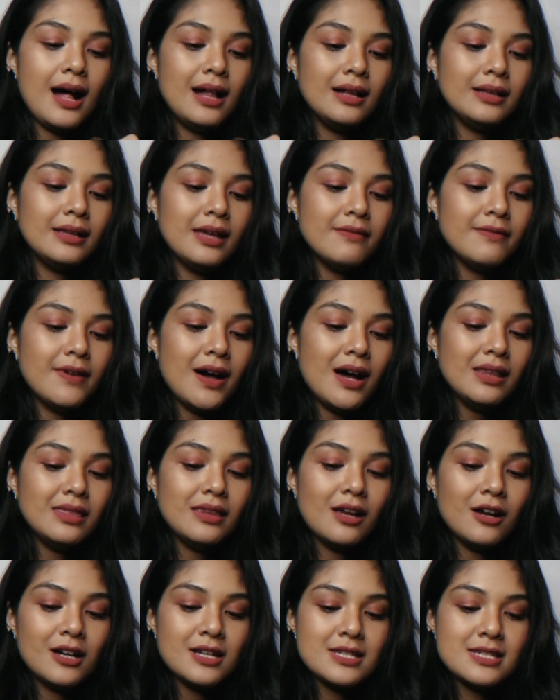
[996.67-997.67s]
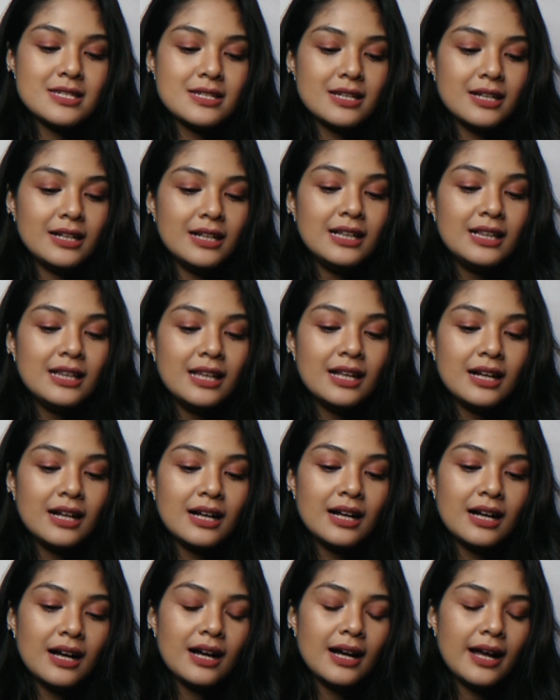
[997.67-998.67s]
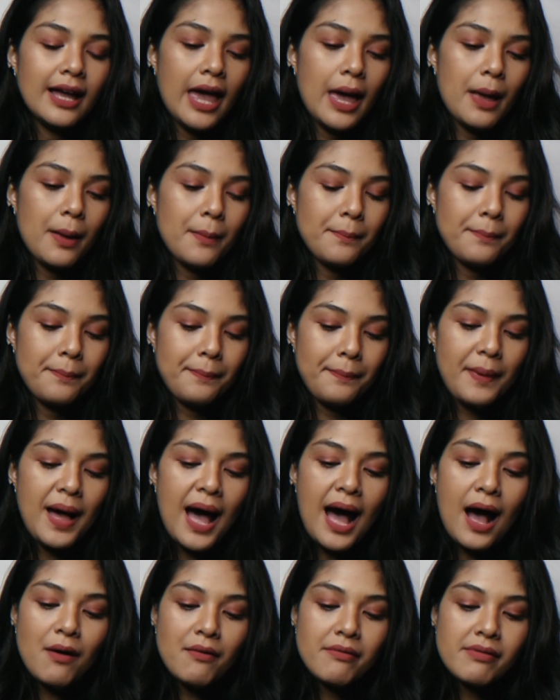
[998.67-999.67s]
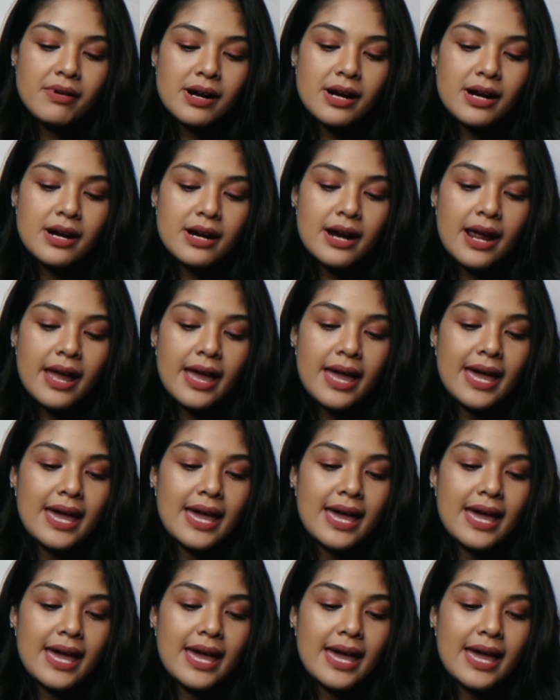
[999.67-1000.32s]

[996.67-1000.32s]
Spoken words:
I'll give out Hustle, Empower,